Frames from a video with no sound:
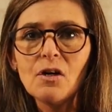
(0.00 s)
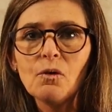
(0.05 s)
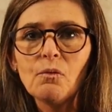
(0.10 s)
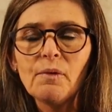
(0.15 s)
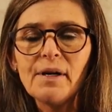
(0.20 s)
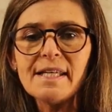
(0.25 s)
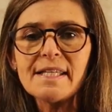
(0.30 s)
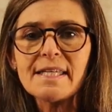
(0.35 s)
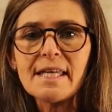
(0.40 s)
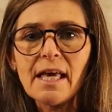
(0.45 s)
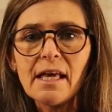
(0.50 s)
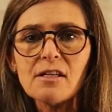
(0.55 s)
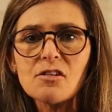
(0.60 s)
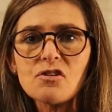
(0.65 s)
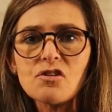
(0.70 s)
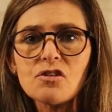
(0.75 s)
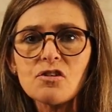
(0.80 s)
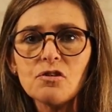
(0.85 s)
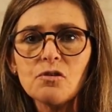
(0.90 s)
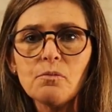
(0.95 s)
we
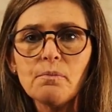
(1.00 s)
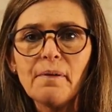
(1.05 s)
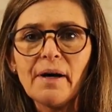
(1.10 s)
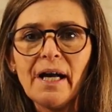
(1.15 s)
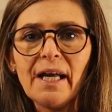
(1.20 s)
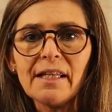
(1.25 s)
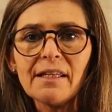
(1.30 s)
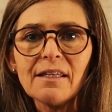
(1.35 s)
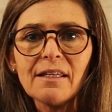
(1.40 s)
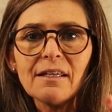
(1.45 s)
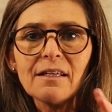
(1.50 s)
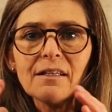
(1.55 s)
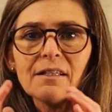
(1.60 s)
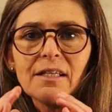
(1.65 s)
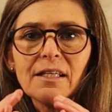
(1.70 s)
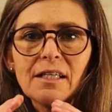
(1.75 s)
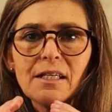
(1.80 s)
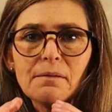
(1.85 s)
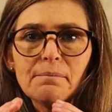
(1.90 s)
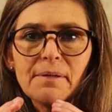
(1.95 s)
tend to buy little
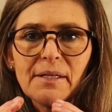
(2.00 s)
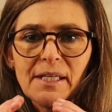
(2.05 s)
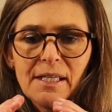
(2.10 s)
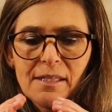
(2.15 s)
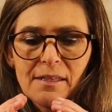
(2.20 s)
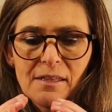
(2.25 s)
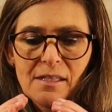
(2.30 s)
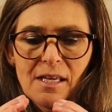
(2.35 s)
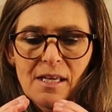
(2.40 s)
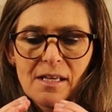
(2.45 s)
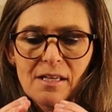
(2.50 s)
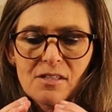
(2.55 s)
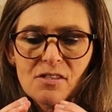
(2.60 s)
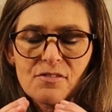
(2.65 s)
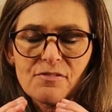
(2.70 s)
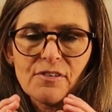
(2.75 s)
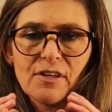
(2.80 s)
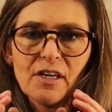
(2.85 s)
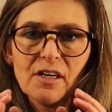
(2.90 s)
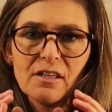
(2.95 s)
itty bitty
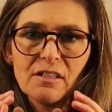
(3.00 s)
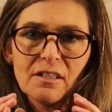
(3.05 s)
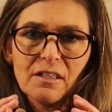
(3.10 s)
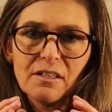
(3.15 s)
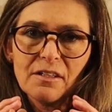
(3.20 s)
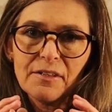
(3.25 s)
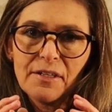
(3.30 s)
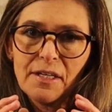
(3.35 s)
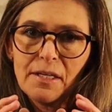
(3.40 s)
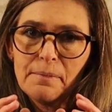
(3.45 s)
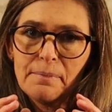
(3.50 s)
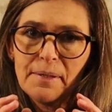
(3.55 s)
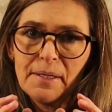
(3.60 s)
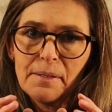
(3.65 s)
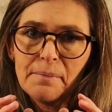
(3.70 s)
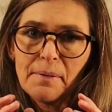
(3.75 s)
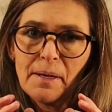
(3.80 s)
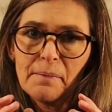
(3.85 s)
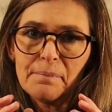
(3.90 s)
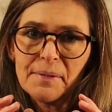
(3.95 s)
things for our little itty
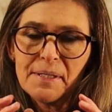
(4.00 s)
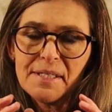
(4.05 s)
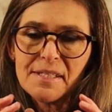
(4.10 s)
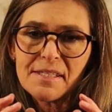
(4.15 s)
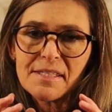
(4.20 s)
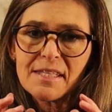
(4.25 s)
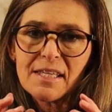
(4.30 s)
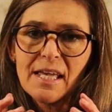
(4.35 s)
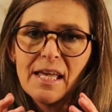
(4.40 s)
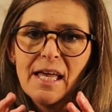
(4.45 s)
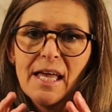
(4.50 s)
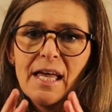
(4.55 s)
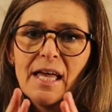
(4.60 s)
bitty puppies.